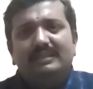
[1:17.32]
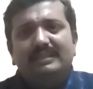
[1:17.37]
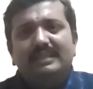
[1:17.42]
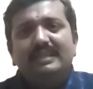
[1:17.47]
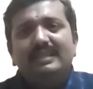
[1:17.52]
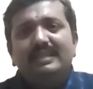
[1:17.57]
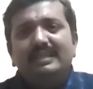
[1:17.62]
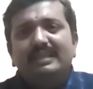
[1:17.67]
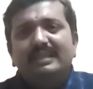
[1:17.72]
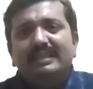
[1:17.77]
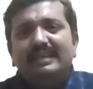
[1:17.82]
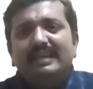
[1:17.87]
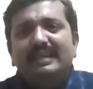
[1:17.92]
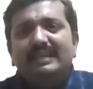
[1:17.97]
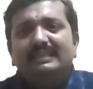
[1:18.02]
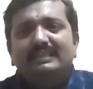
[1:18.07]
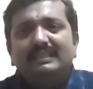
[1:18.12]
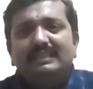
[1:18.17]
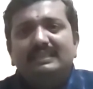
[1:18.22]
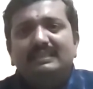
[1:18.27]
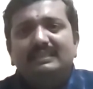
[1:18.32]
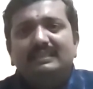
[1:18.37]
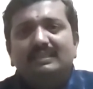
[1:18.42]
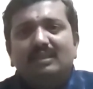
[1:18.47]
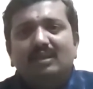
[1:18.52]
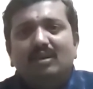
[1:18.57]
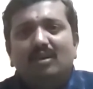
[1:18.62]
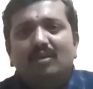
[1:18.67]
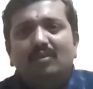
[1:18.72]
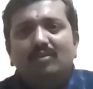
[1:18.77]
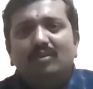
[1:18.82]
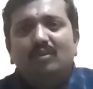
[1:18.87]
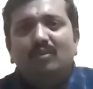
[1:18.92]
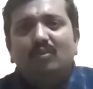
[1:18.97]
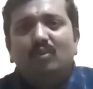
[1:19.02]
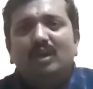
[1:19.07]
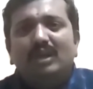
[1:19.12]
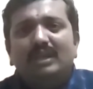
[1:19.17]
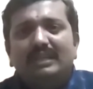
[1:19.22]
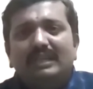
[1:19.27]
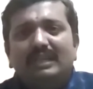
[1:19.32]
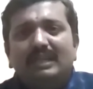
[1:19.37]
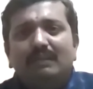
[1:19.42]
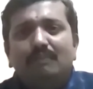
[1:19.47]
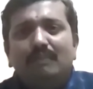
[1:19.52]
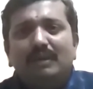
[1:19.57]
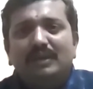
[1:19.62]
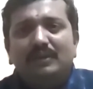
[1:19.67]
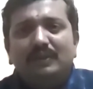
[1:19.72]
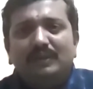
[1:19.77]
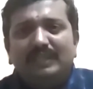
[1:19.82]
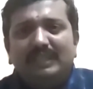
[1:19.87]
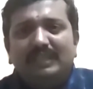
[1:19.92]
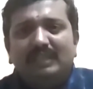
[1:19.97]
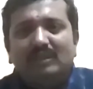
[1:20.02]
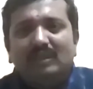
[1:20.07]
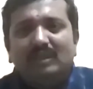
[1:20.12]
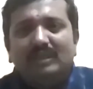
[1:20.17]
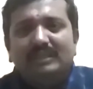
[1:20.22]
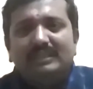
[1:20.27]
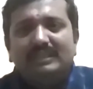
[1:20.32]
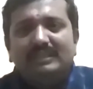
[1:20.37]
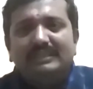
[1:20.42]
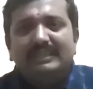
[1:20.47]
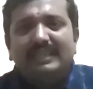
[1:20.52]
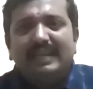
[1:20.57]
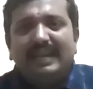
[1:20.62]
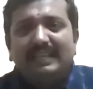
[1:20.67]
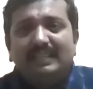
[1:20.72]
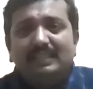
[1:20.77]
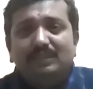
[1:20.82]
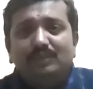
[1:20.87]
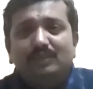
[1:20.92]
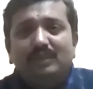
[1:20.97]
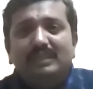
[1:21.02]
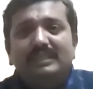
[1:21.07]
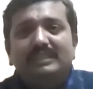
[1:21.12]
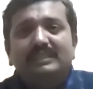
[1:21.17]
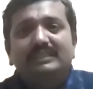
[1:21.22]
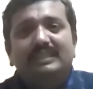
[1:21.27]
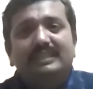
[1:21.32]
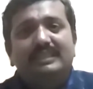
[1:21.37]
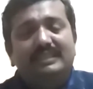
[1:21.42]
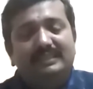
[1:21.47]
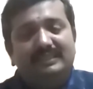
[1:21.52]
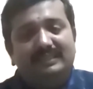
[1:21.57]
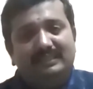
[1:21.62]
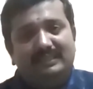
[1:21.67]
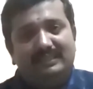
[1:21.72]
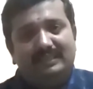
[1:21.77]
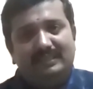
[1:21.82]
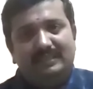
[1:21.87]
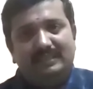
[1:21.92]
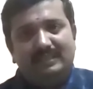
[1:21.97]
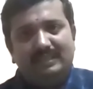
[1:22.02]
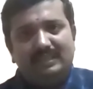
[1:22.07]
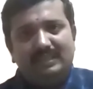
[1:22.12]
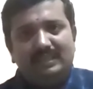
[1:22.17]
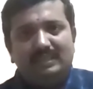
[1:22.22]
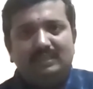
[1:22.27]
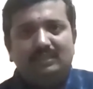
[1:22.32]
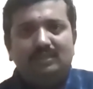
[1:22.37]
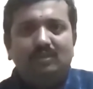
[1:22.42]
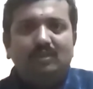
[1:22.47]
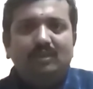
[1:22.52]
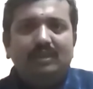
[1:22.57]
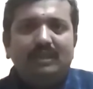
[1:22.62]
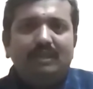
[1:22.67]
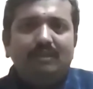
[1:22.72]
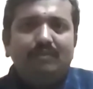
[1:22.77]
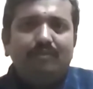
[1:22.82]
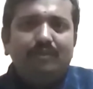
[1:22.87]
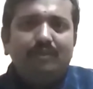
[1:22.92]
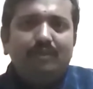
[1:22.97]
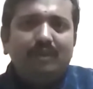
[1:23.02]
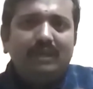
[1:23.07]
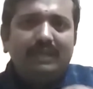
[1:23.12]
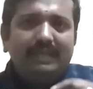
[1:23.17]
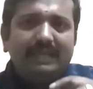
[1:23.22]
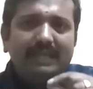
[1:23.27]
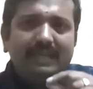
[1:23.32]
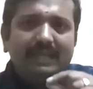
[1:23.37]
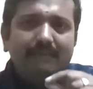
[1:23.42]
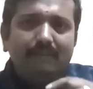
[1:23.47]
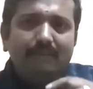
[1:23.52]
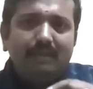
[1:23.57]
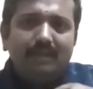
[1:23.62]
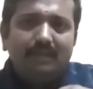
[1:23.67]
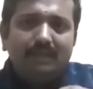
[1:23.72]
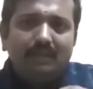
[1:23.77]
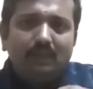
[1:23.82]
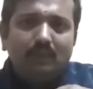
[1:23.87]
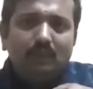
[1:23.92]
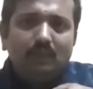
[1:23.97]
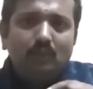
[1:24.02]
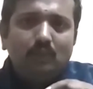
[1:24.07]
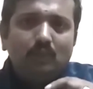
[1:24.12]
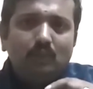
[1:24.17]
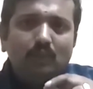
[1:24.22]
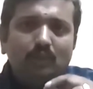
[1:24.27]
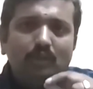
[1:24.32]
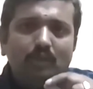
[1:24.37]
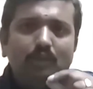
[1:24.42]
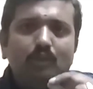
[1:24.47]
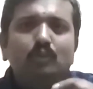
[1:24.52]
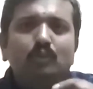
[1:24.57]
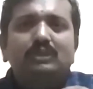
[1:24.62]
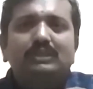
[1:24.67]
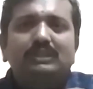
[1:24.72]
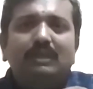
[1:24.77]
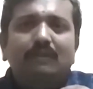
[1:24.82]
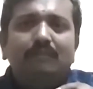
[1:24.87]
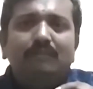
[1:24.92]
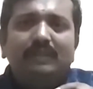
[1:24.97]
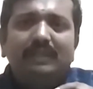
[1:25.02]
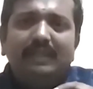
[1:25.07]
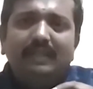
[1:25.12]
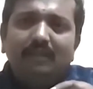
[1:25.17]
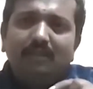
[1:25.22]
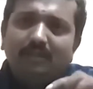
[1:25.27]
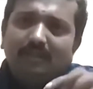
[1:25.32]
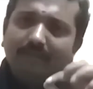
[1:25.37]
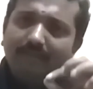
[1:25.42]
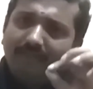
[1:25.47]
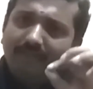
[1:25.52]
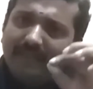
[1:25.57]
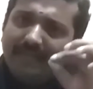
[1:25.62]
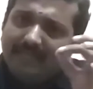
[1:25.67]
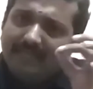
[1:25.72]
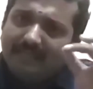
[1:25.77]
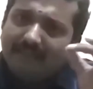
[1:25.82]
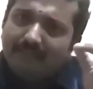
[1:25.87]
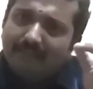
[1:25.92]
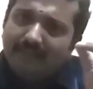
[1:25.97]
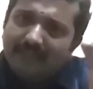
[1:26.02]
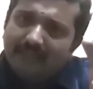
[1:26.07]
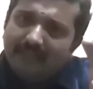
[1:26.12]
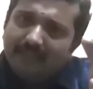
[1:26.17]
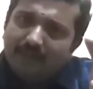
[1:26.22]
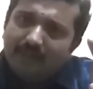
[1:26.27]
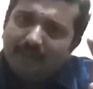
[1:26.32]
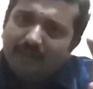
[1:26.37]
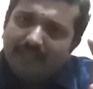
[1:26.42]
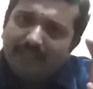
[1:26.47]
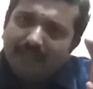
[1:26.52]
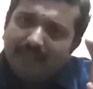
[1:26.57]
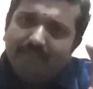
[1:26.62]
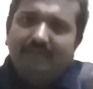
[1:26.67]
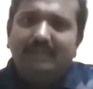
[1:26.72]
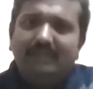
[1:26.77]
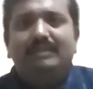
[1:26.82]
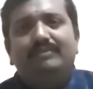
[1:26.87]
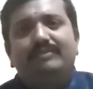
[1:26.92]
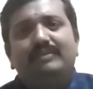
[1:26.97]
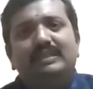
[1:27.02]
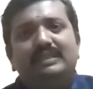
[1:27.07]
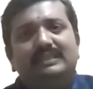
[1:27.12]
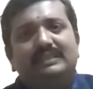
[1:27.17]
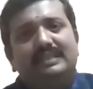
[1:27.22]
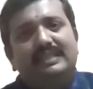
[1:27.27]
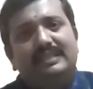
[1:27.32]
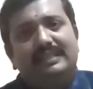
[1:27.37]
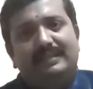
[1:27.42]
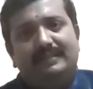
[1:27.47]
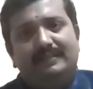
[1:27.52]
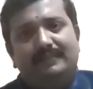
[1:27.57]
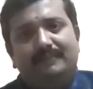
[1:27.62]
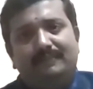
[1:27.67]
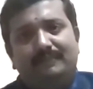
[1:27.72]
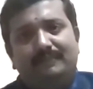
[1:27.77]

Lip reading: the essence of what a biotechnologist actually studies. So if you are able to do something to the fundamental unit of life, the cell,